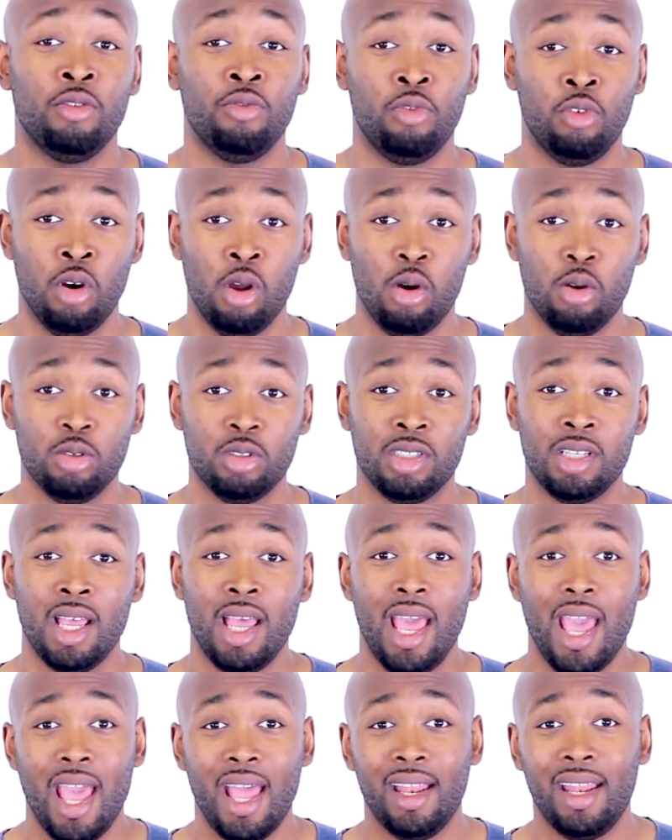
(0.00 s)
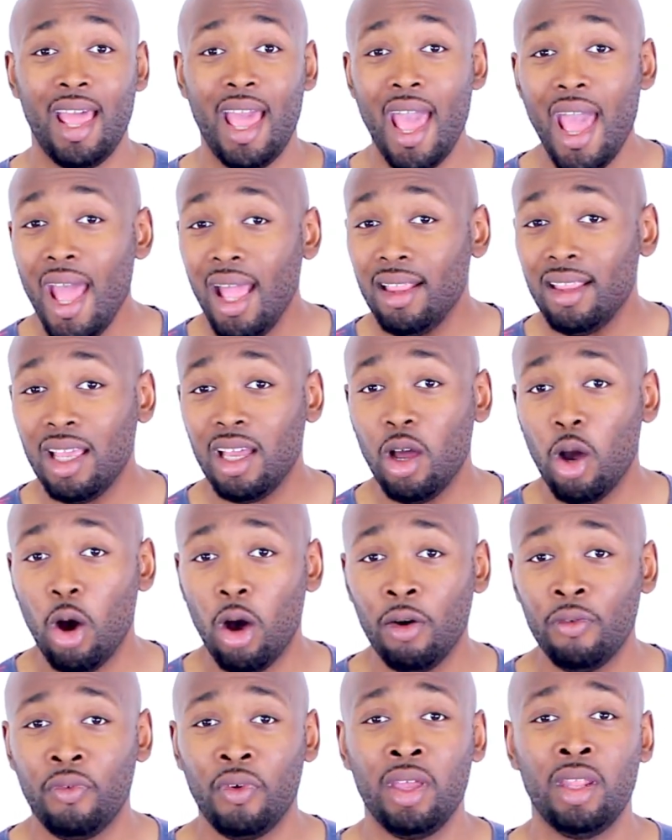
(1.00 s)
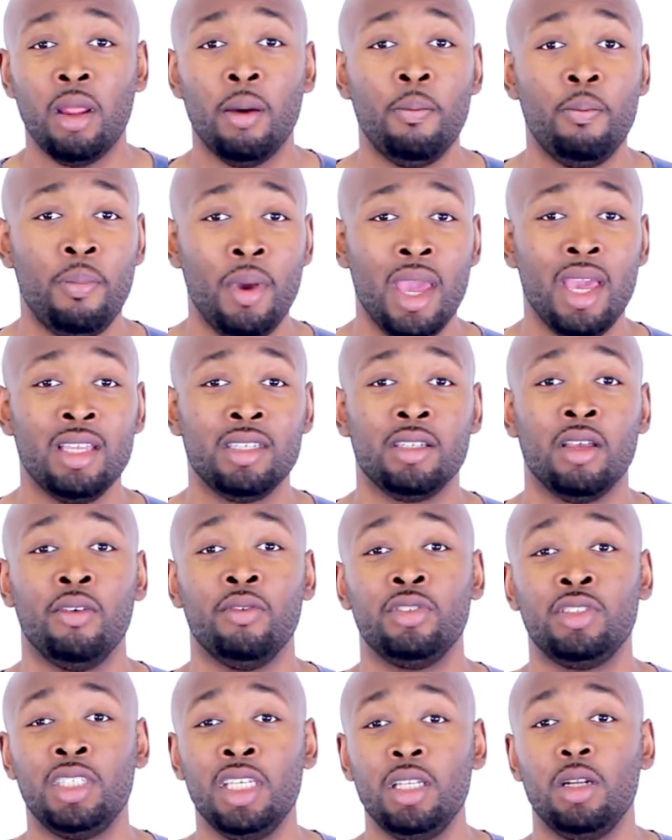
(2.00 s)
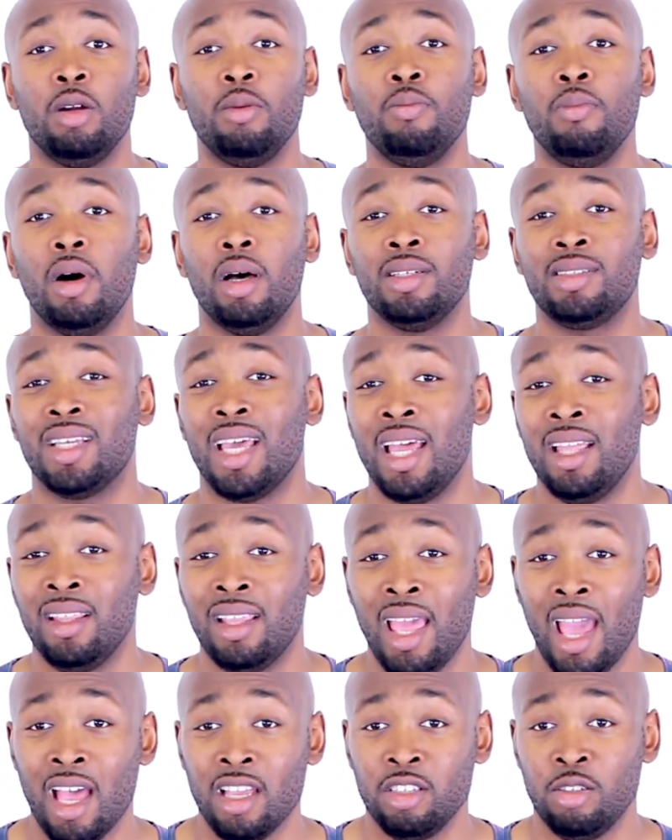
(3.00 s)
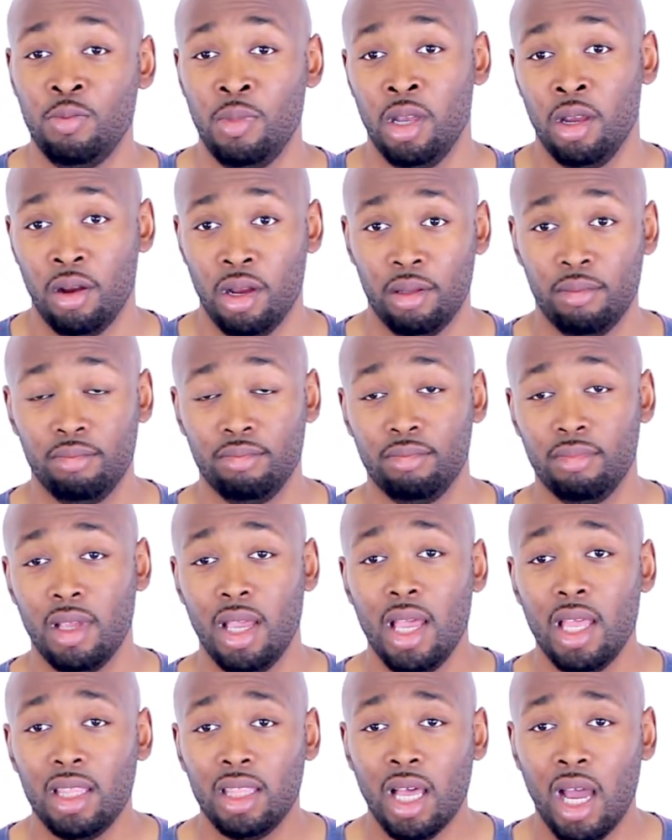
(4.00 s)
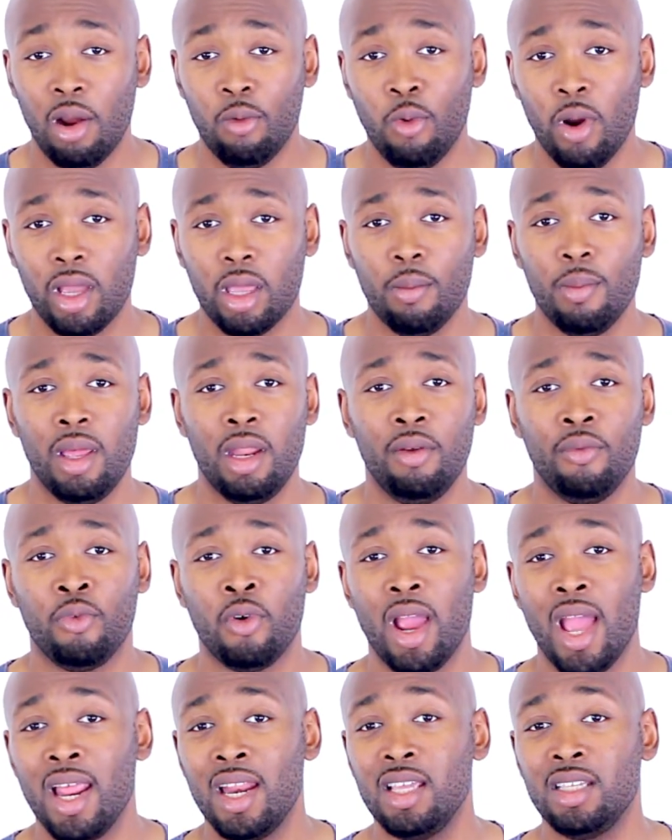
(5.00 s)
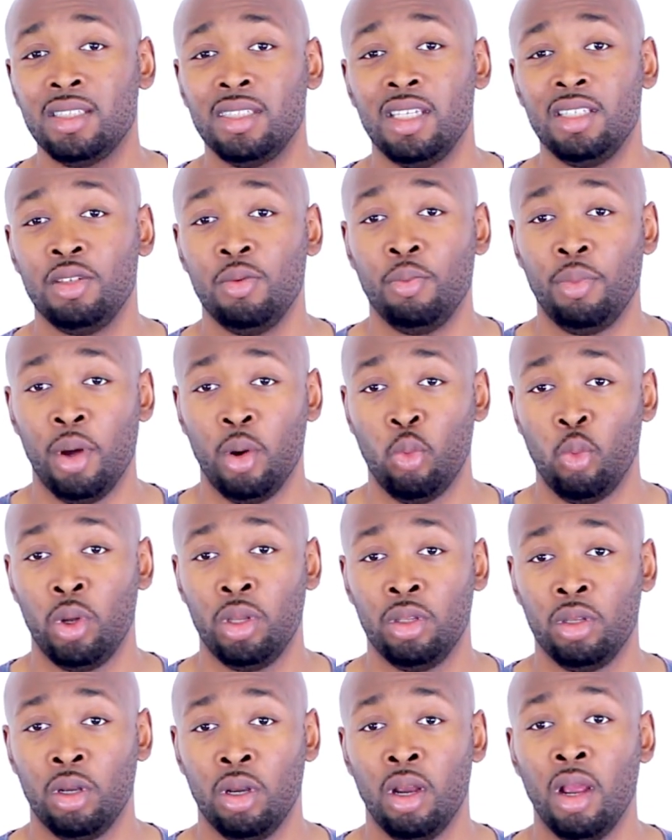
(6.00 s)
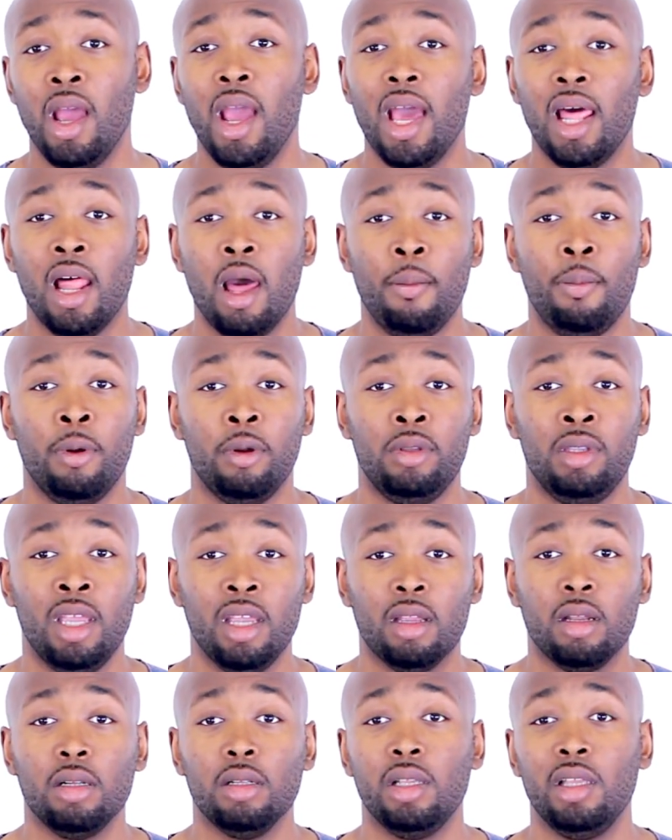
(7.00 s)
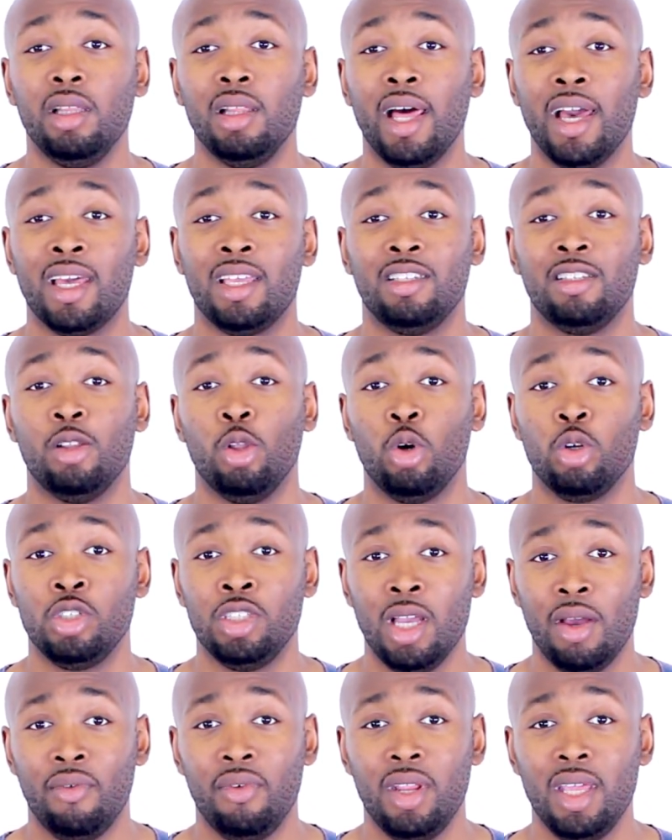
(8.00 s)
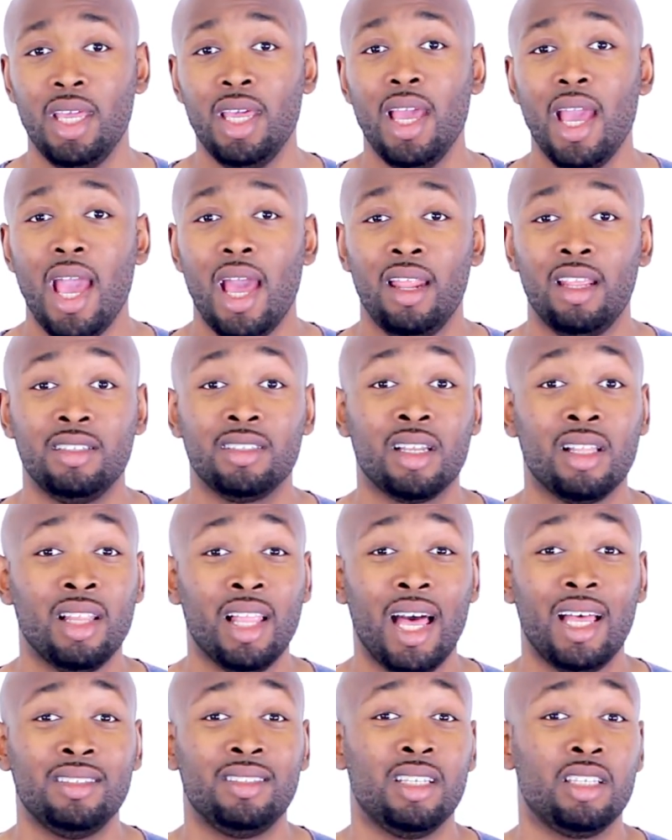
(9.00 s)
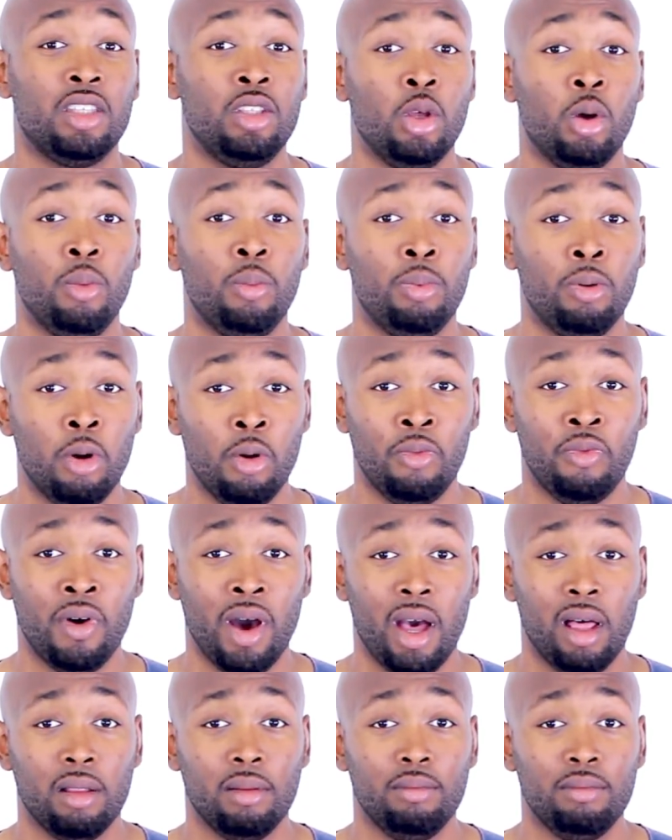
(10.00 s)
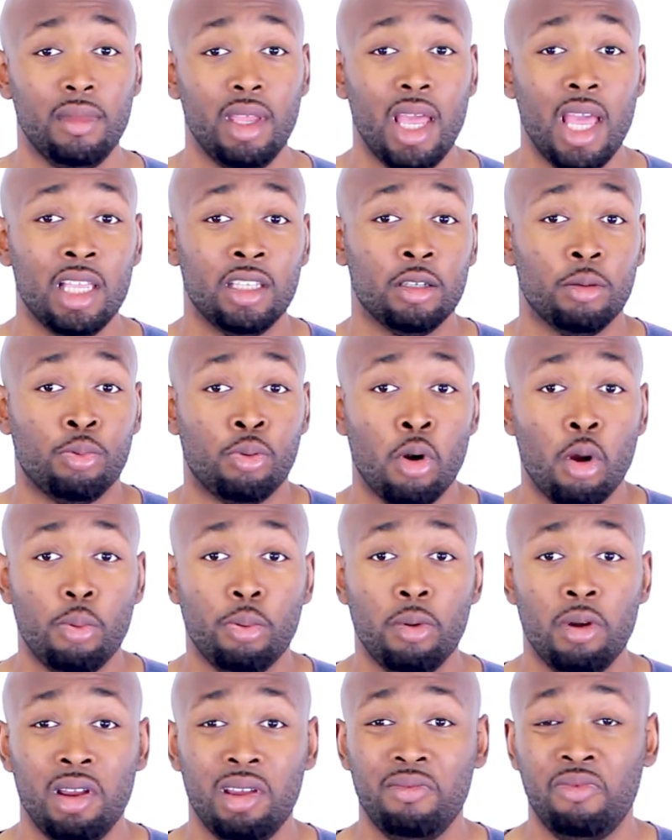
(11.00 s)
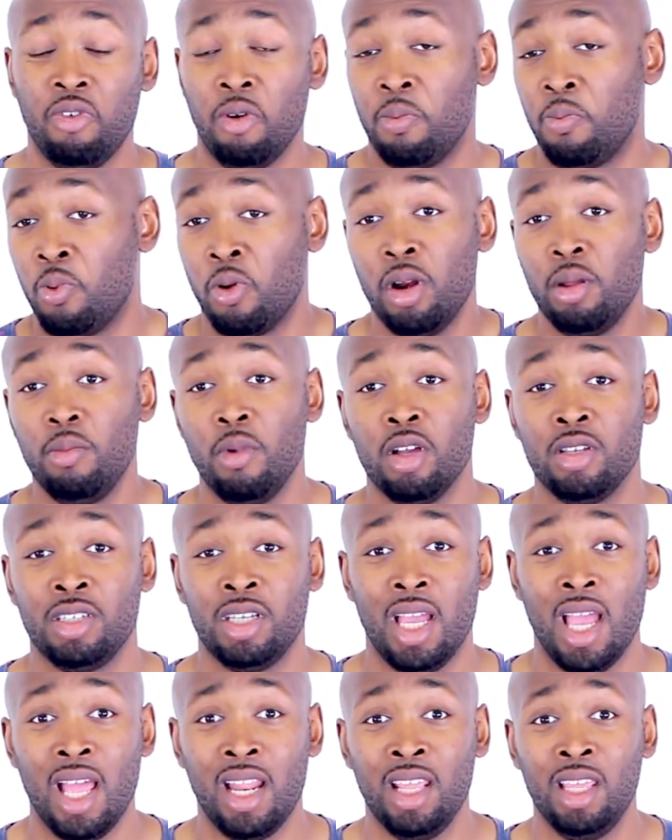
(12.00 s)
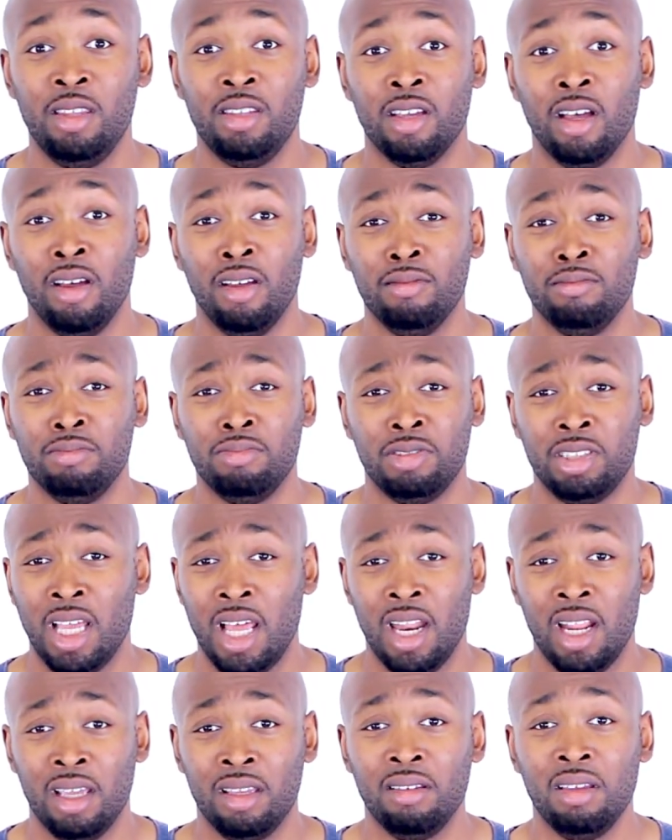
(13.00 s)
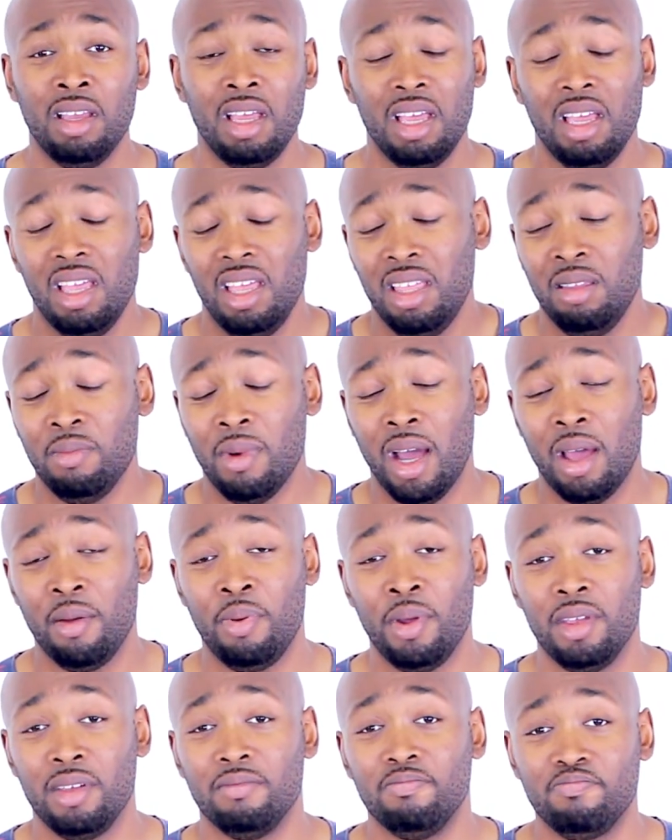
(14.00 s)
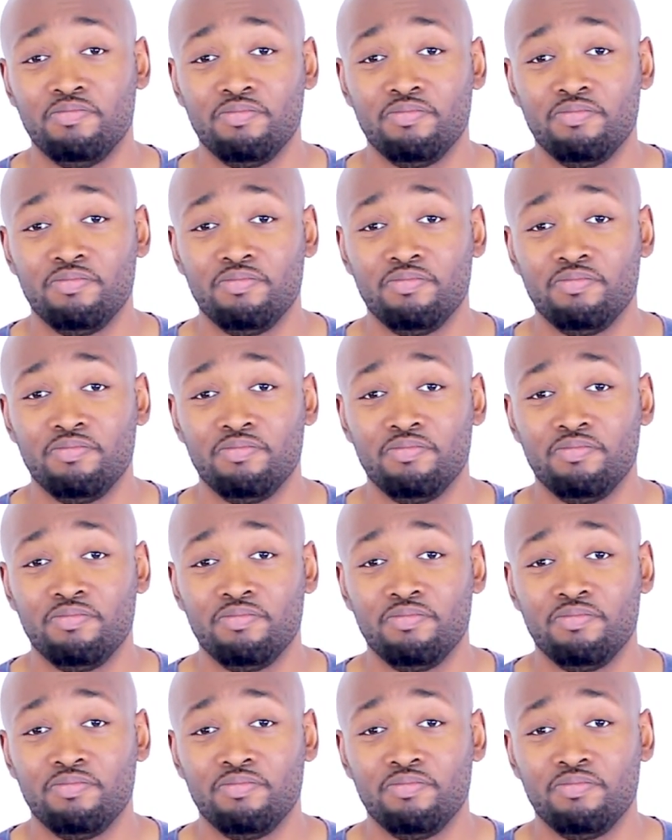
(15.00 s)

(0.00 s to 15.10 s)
of rose, and ending off in a base of cedar, musk, and cashmeran. Now I recommend it for any season but winter, and I particularly like its longevity and its classic note profile. It's appropriate for pretty much any setting, in my opinion.